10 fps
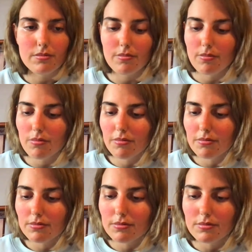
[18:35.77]

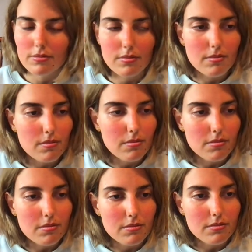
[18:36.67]

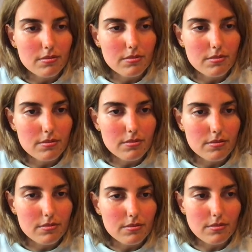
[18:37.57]

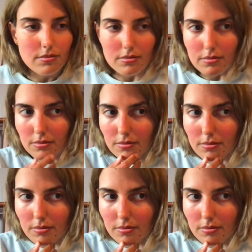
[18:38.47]
No one is speaking in this clip.